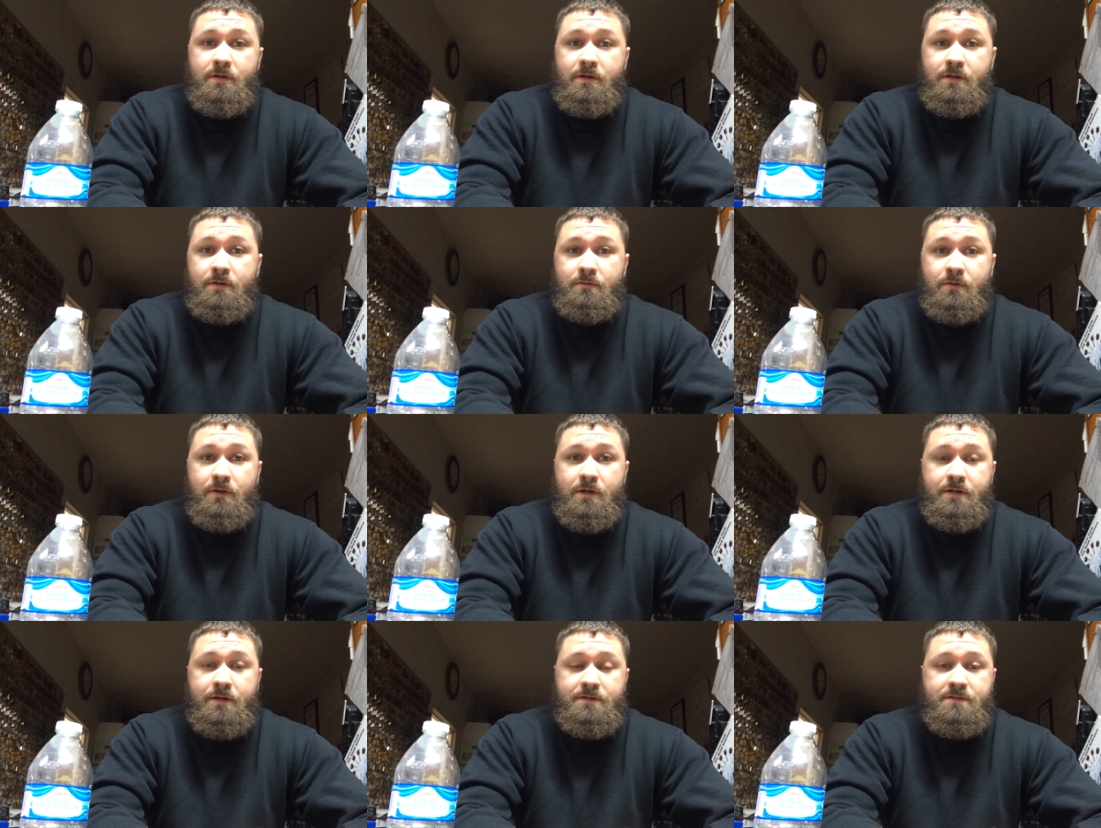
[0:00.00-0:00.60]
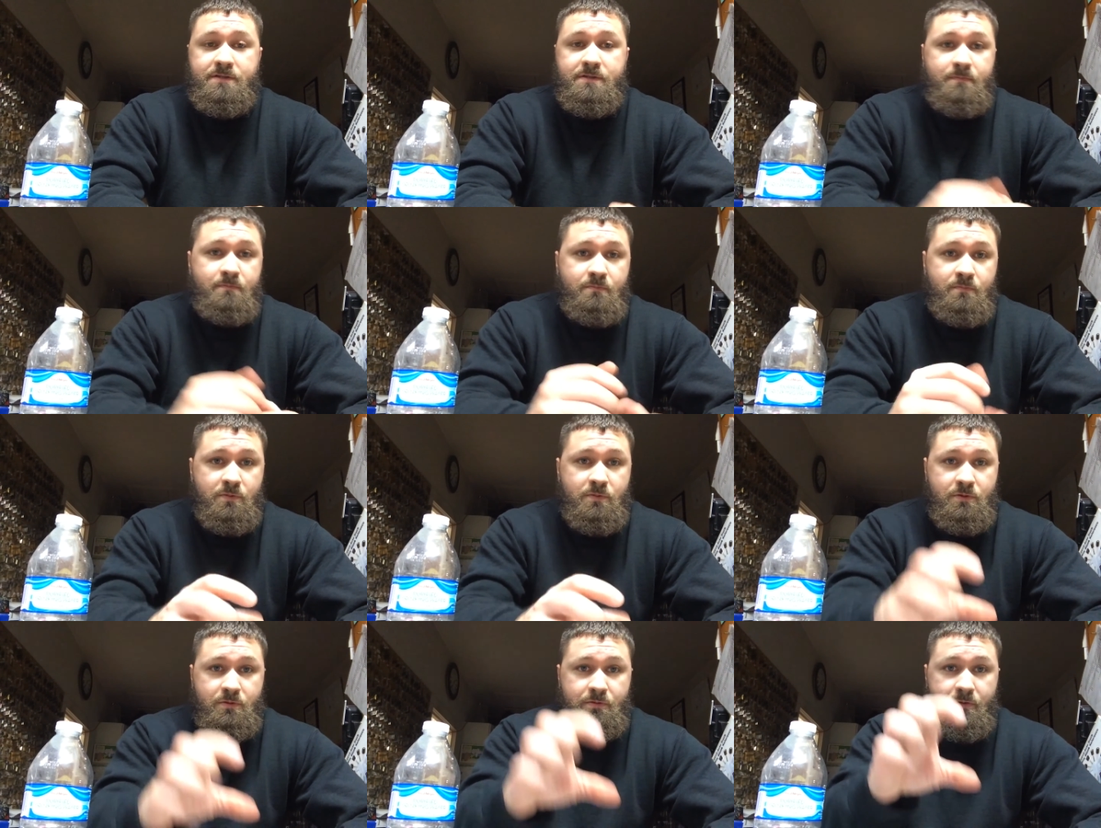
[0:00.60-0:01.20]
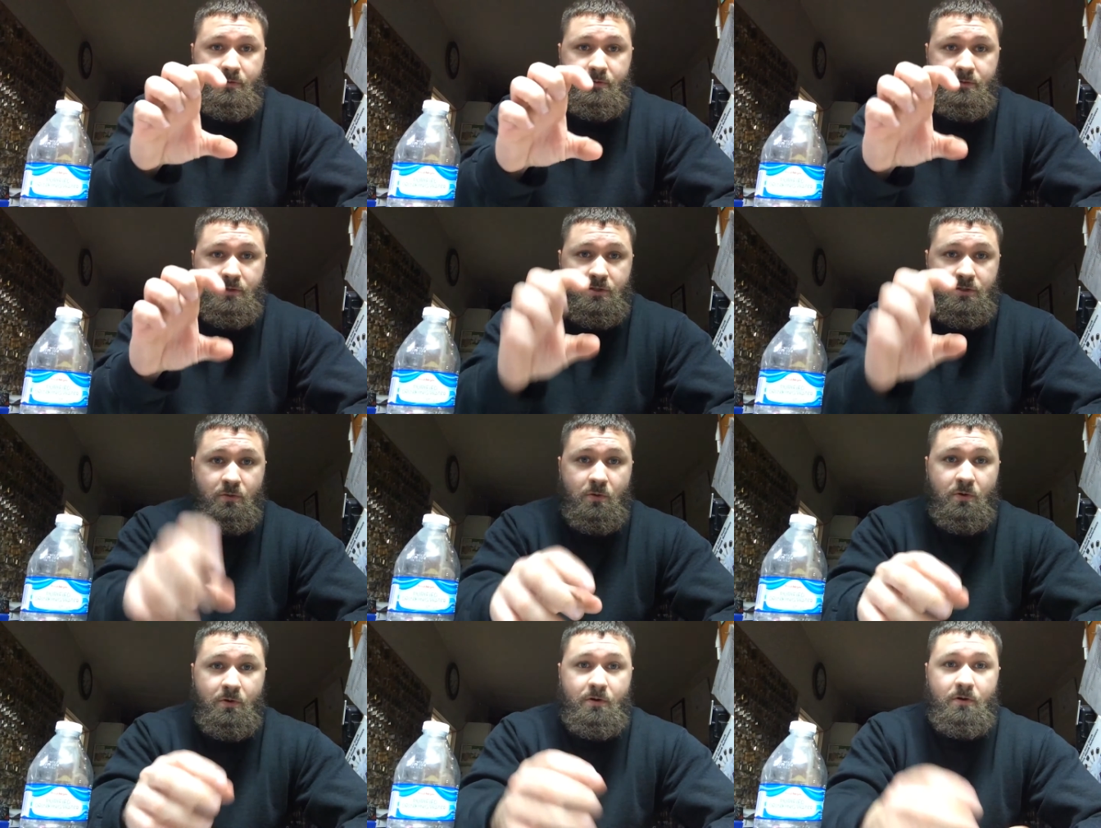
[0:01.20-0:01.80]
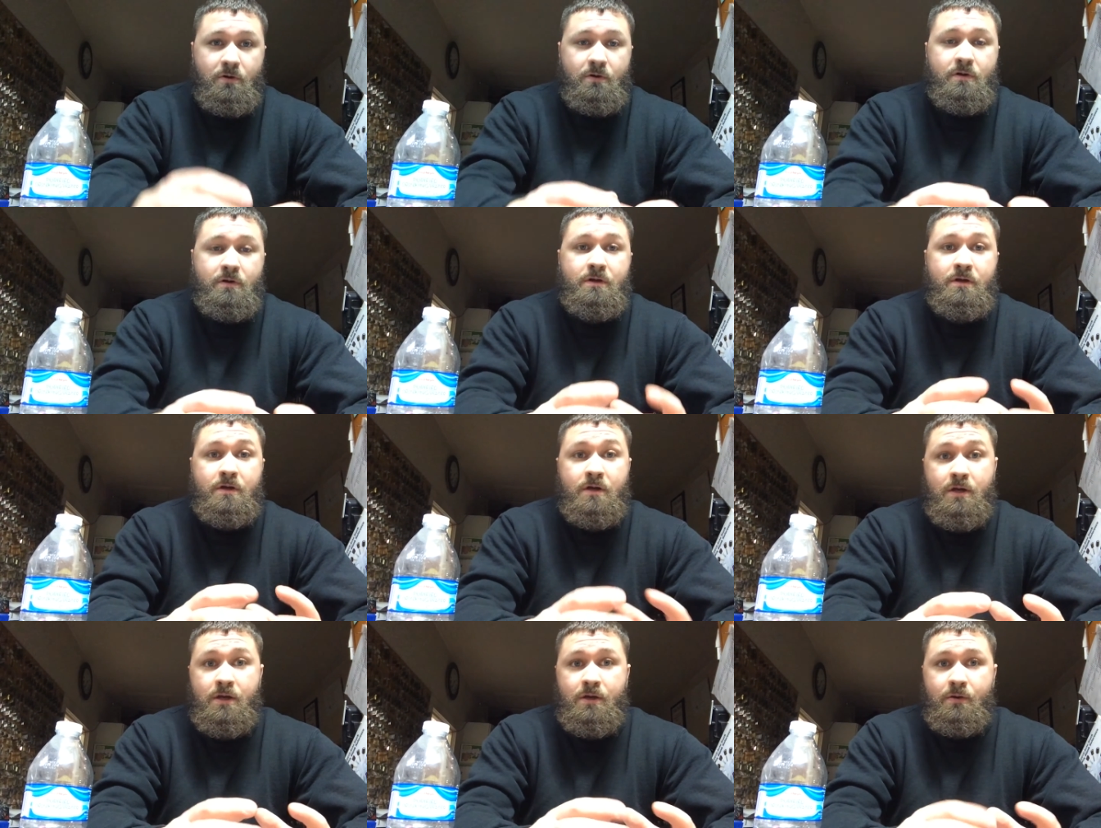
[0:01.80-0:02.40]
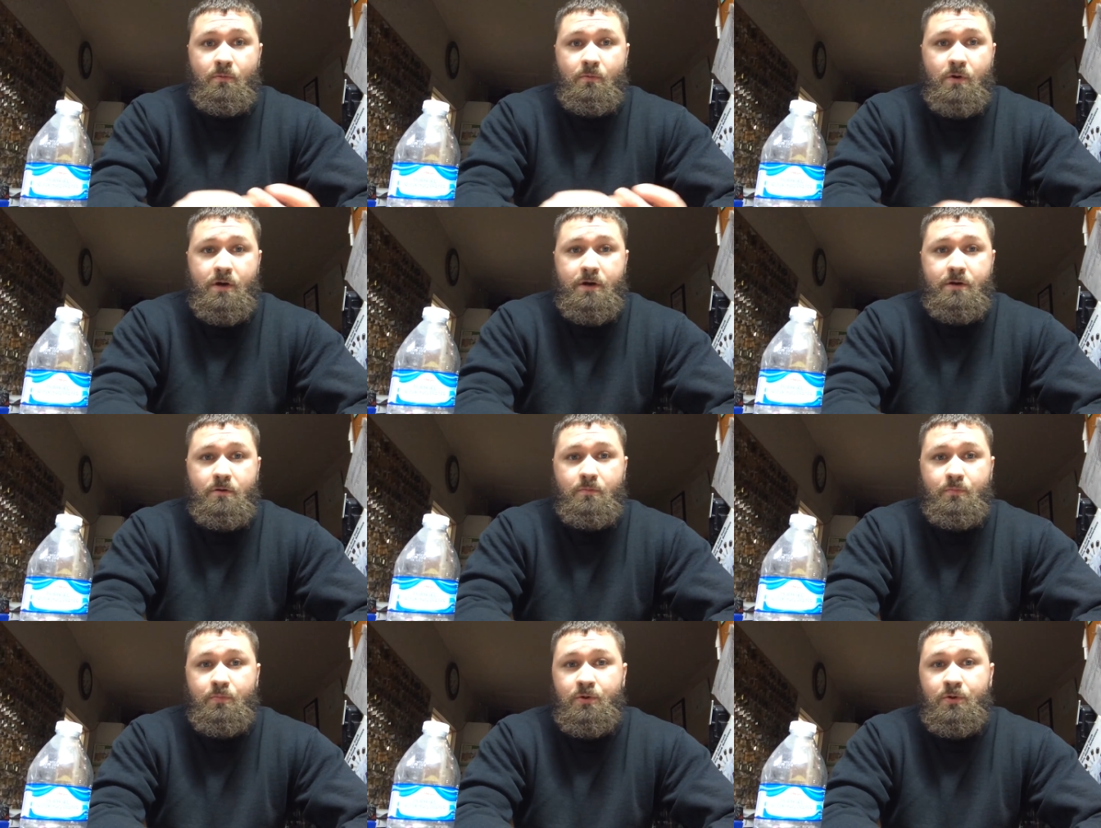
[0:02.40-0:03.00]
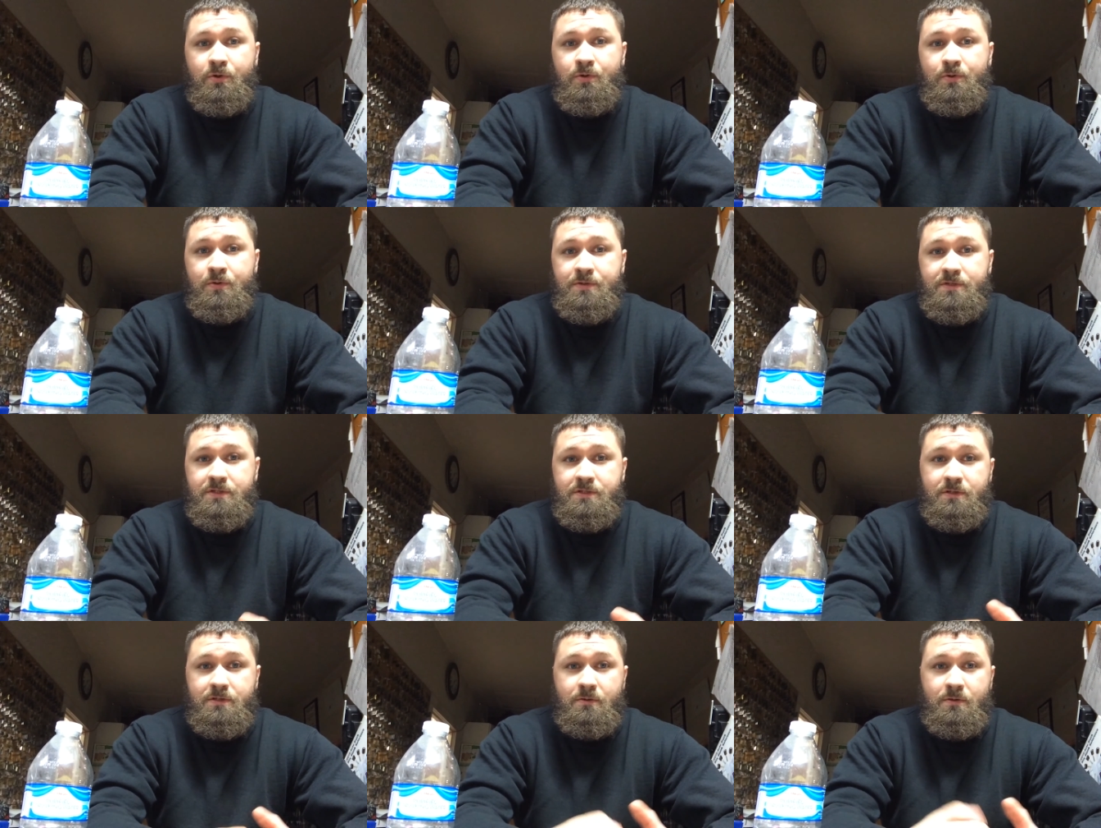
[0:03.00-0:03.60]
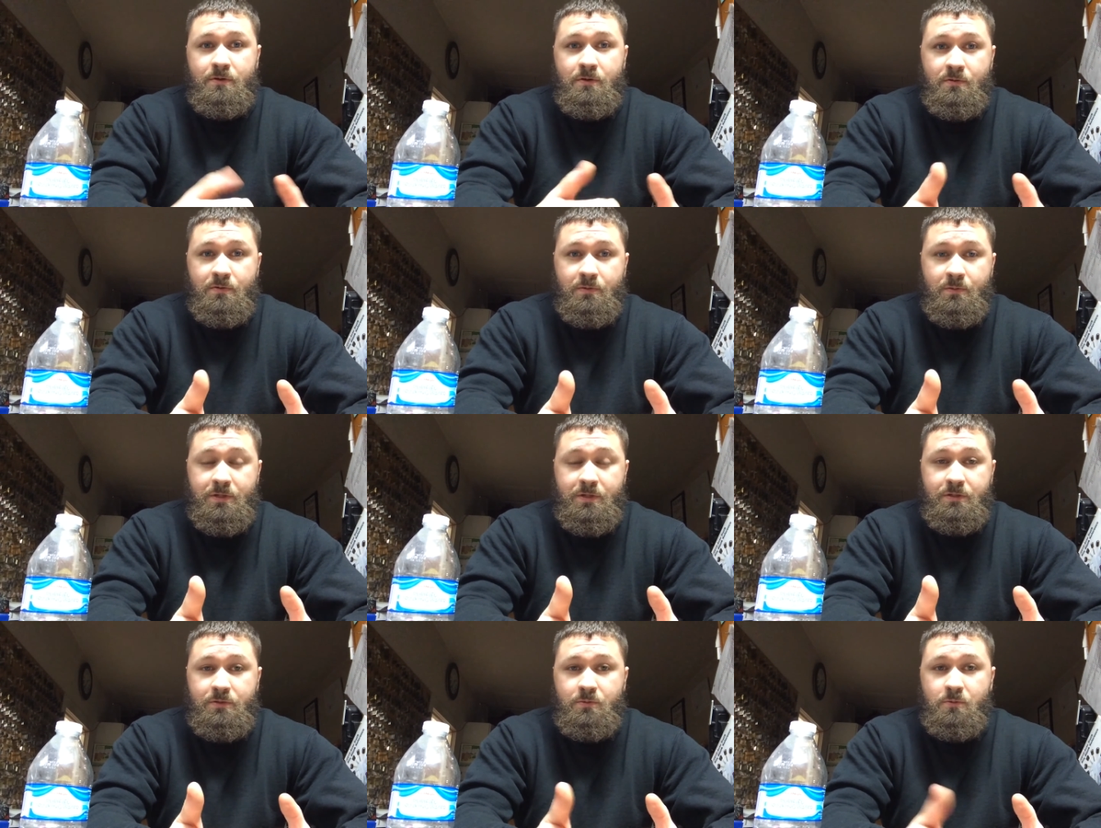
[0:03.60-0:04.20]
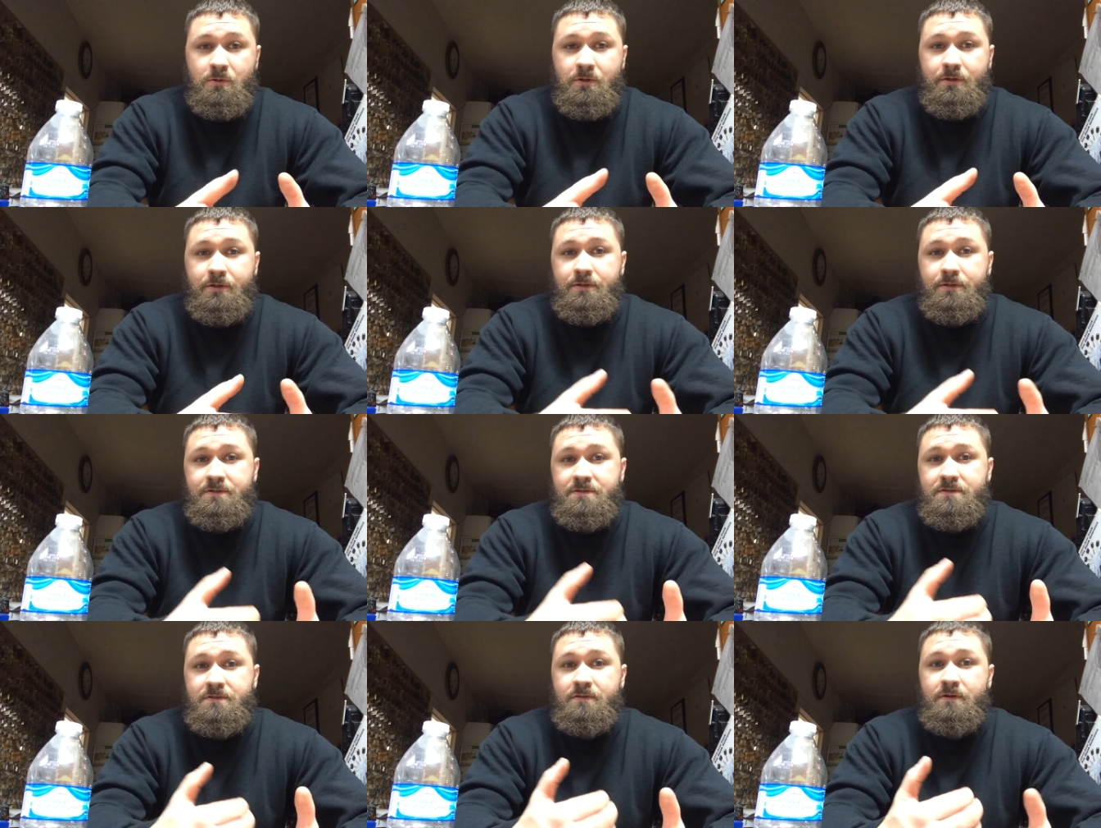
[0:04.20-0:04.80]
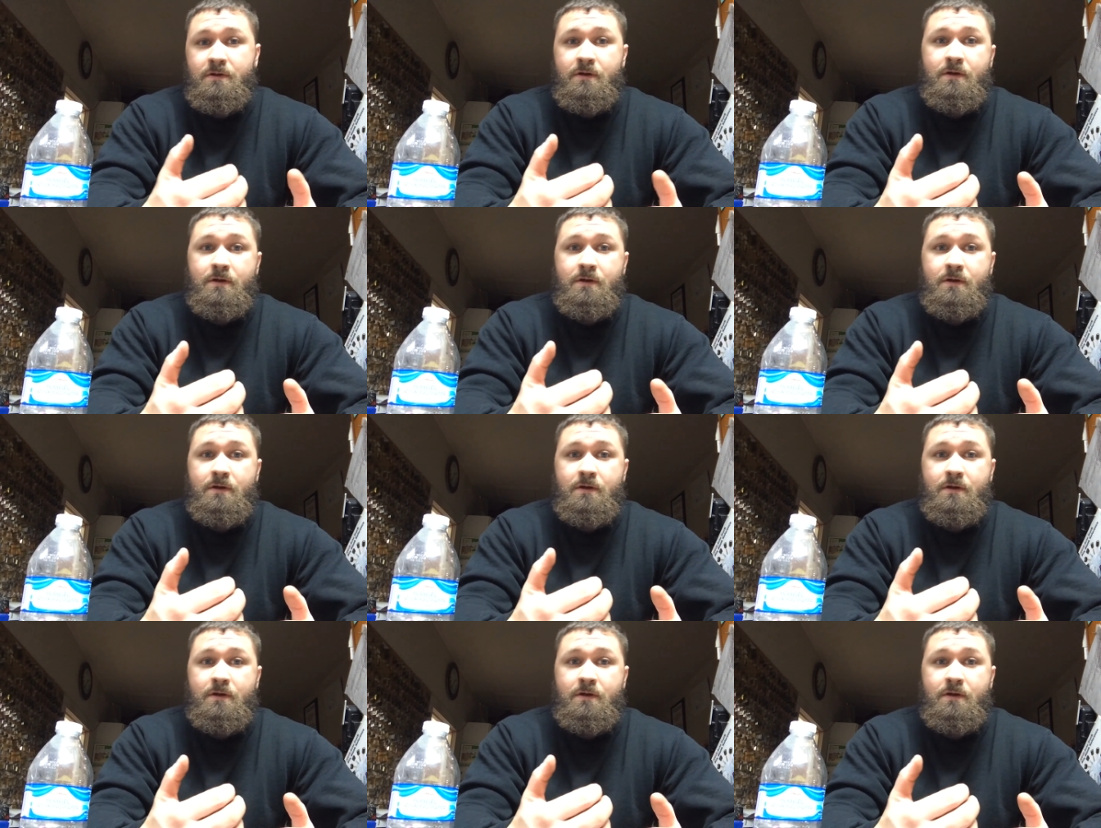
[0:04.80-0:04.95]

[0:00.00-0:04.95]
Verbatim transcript: It likes the shorter, Whiter bowls, so your 320s,